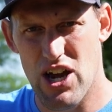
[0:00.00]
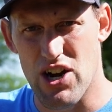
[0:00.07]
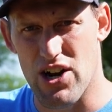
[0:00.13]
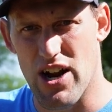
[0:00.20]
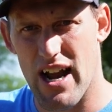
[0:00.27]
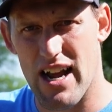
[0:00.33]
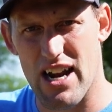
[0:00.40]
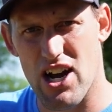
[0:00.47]
you're
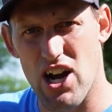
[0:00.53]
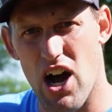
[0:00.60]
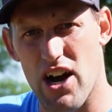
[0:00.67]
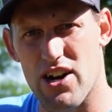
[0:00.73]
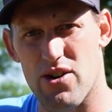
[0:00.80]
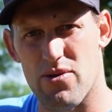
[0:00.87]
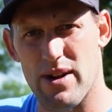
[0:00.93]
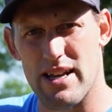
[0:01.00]
not going to
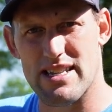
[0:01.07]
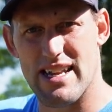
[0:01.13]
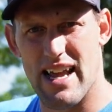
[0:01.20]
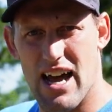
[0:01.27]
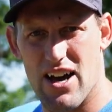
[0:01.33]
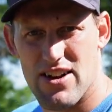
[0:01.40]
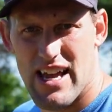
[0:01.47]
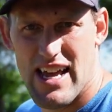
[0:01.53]
cock your wrist
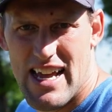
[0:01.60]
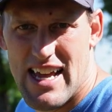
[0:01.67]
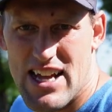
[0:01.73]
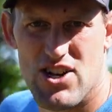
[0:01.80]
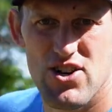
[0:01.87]
down and